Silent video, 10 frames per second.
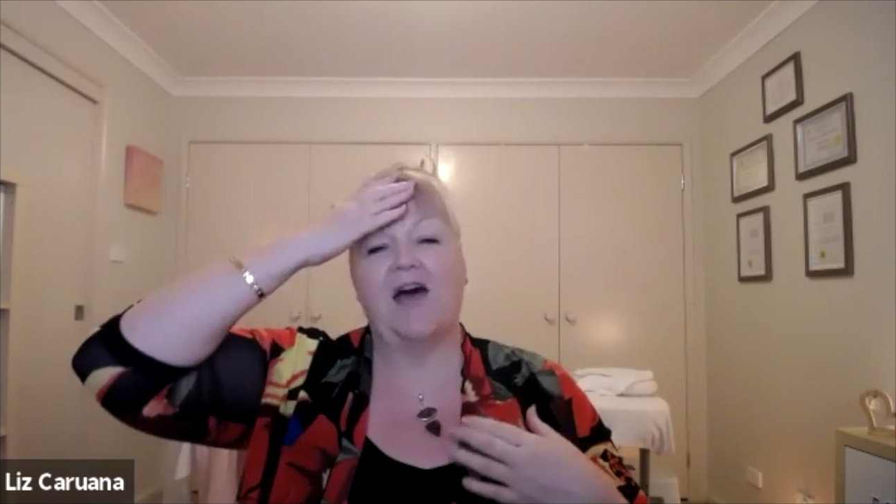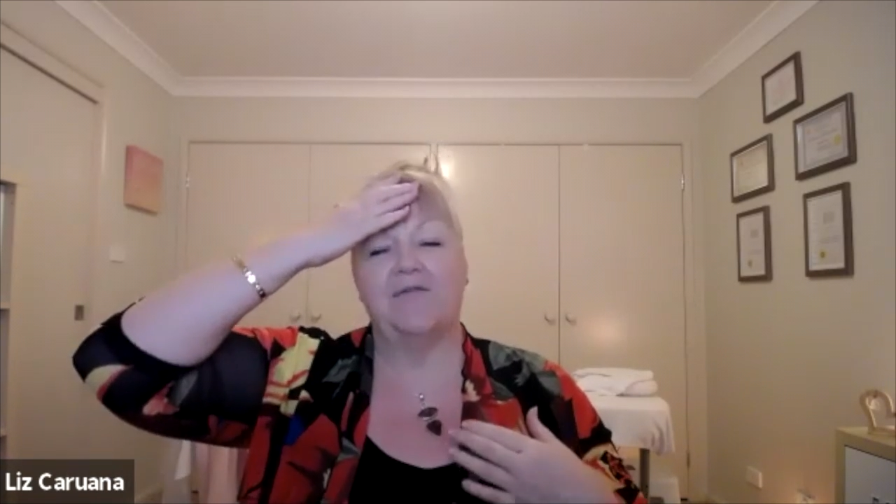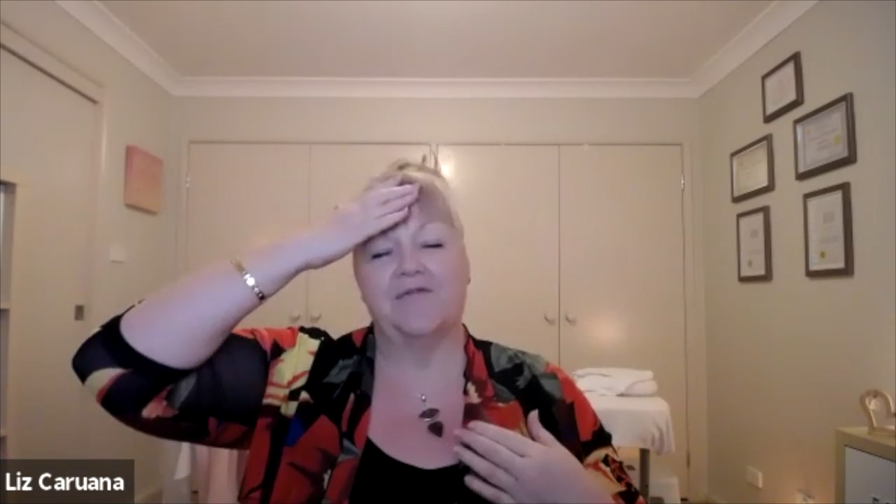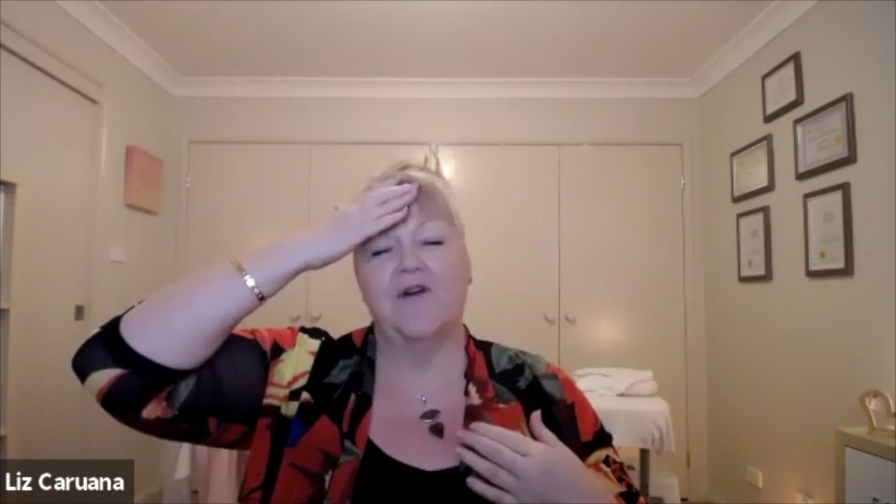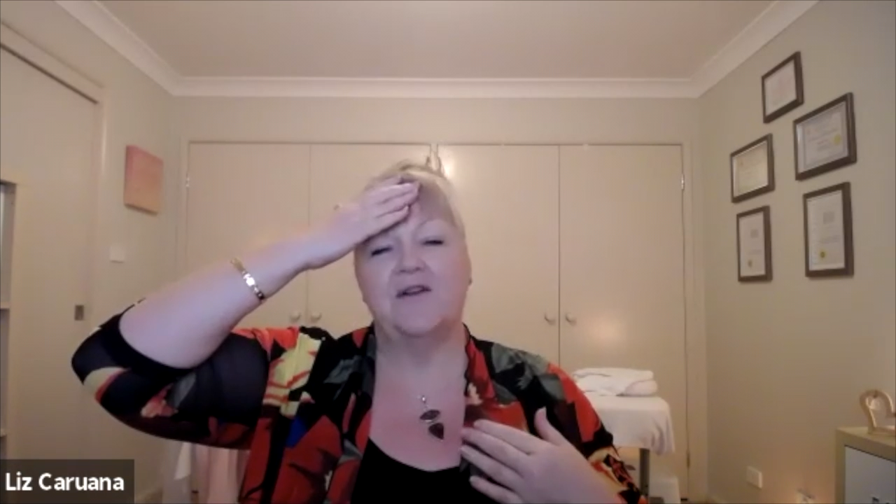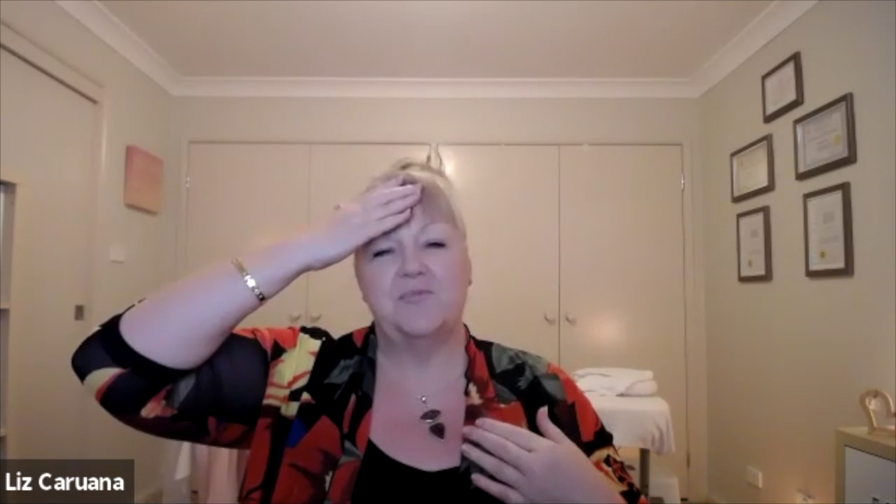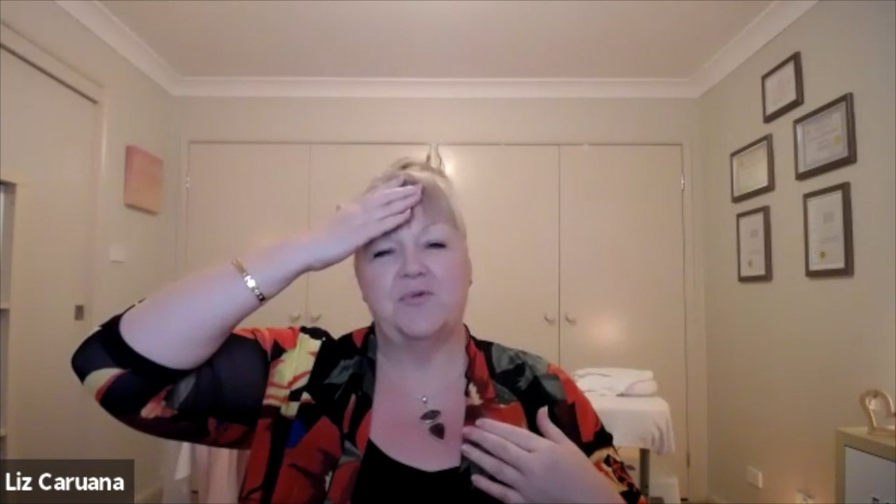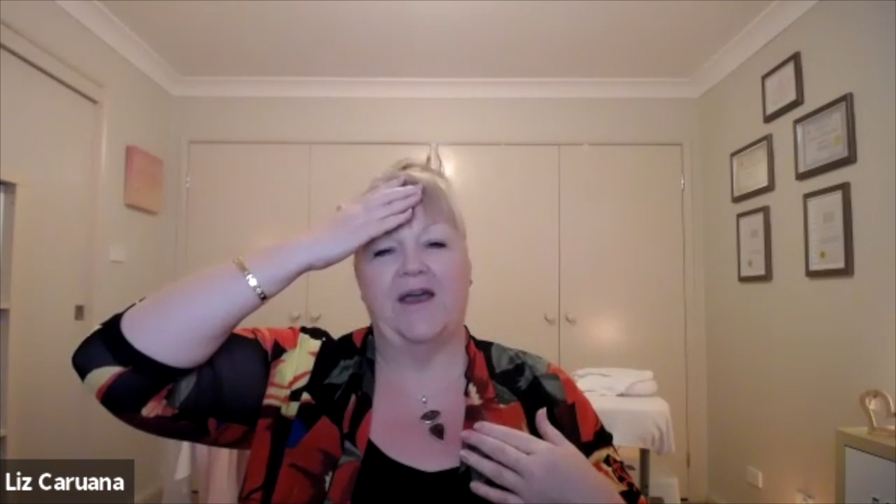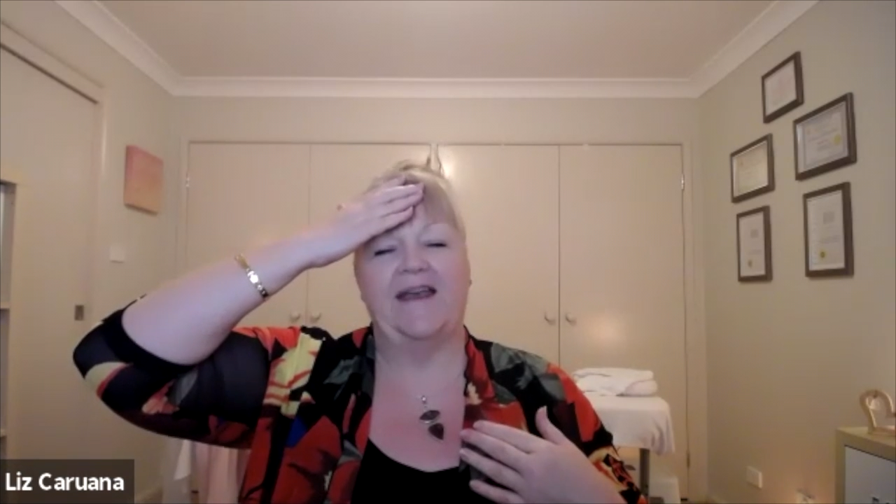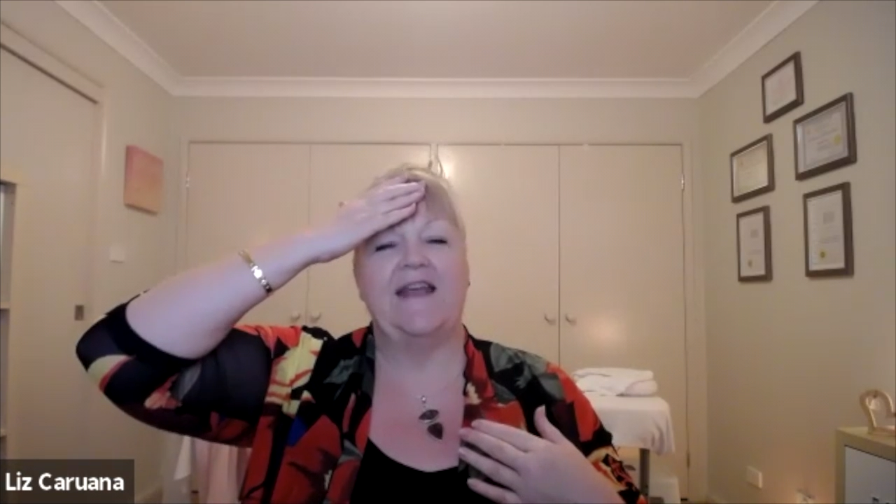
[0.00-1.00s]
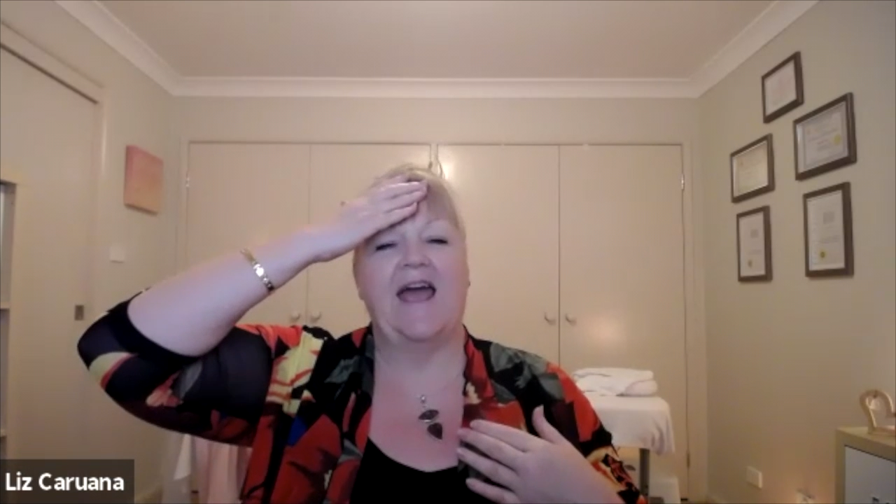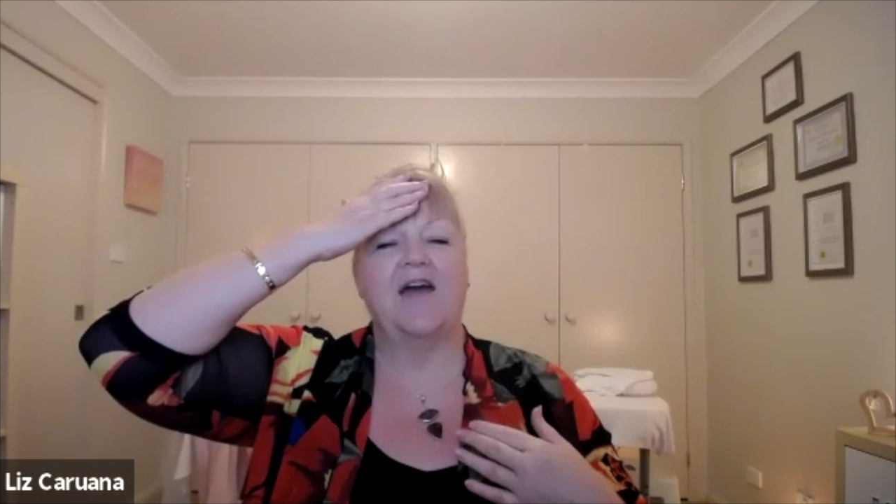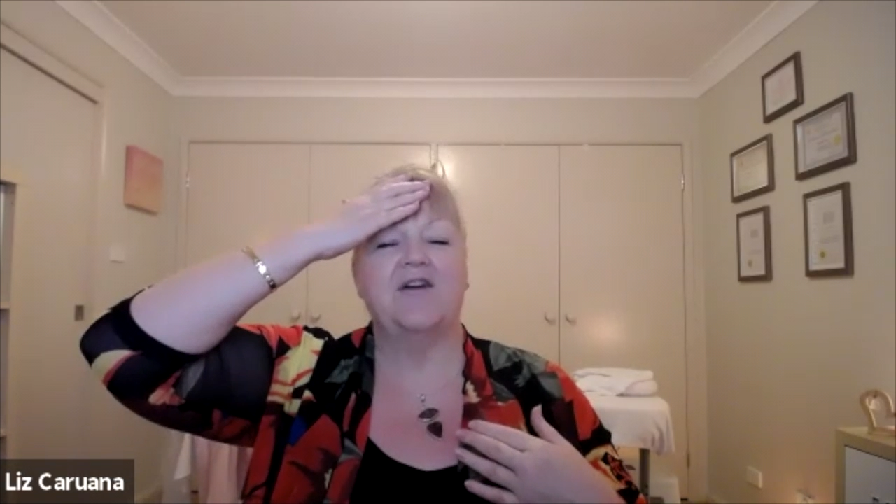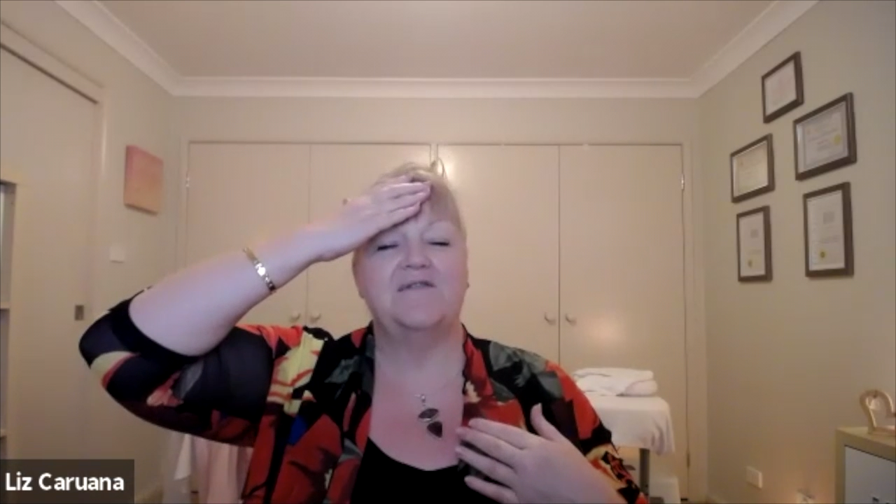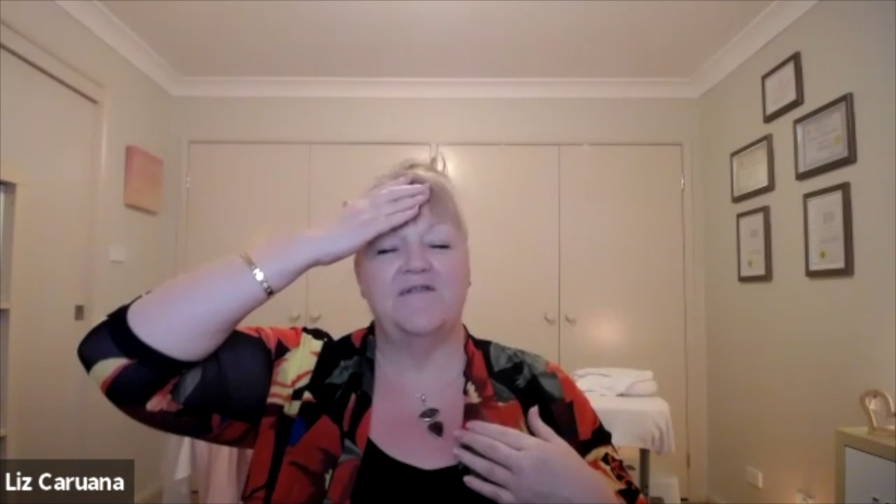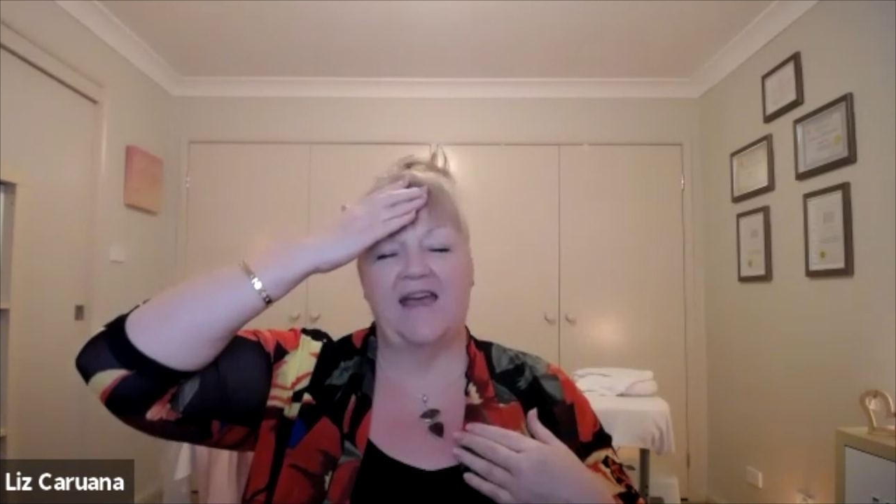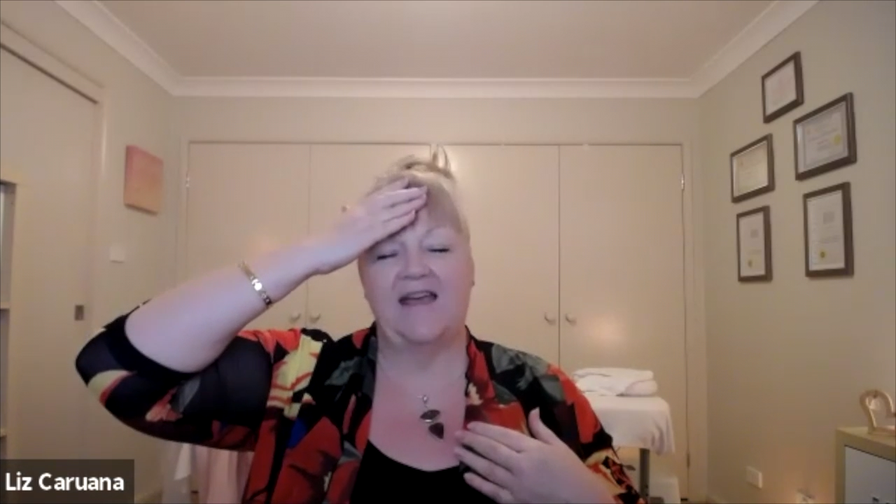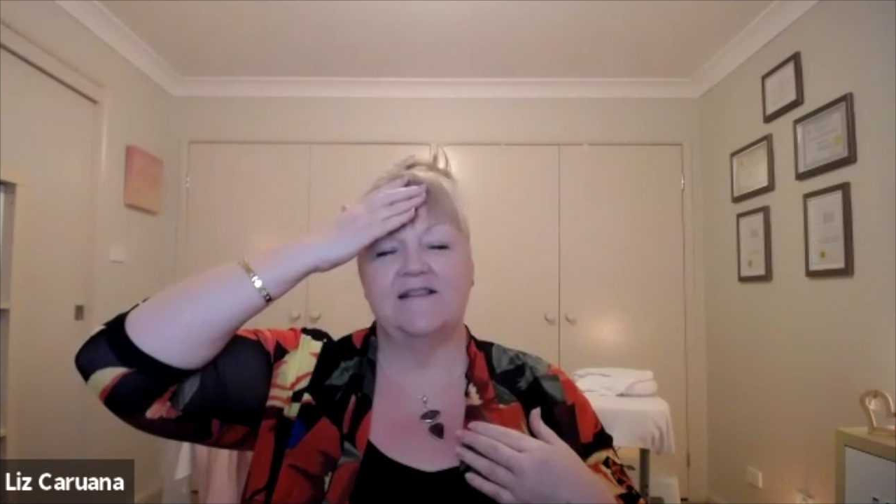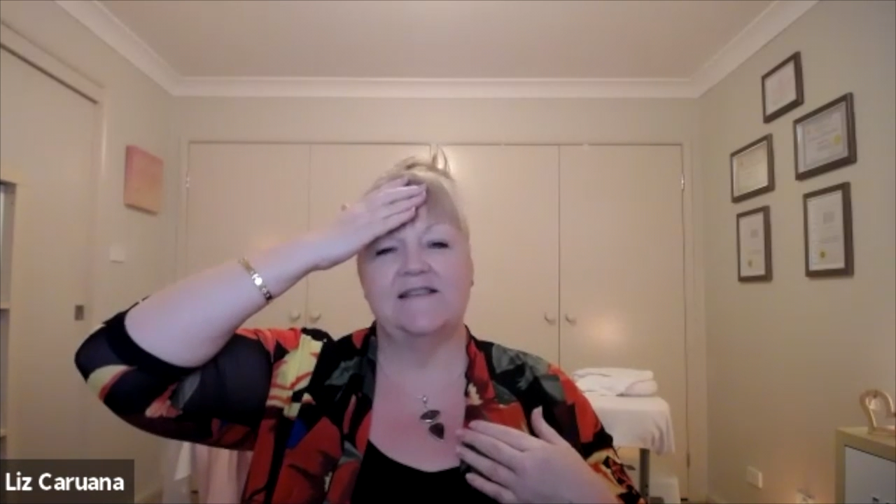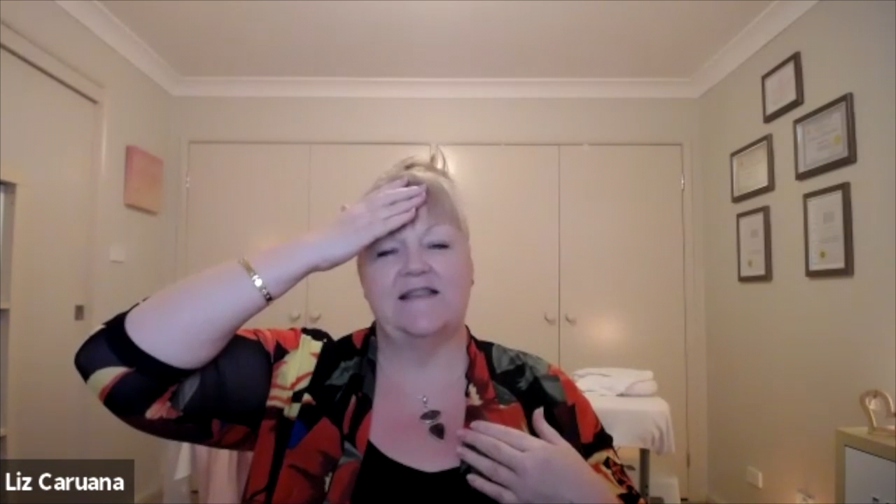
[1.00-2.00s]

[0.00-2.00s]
front brain, our advanced